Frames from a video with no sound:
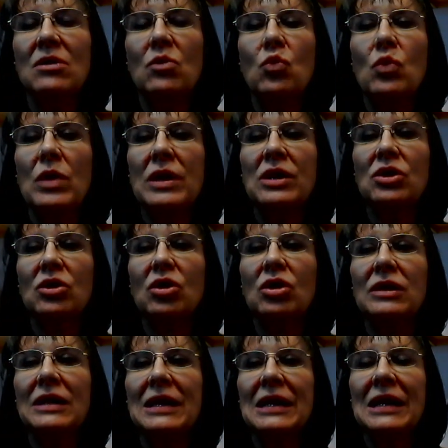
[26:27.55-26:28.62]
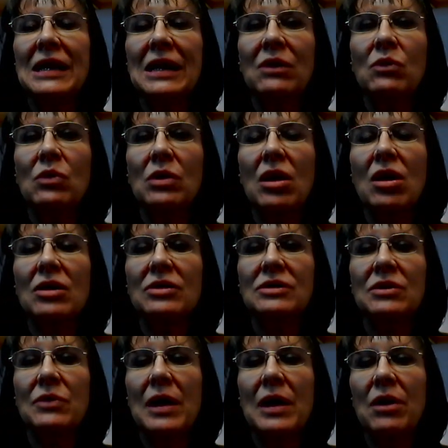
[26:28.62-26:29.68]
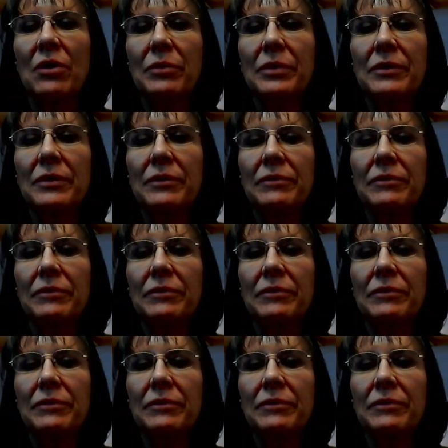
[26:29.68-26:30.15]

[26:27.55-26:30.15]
when you're cleaning will also help.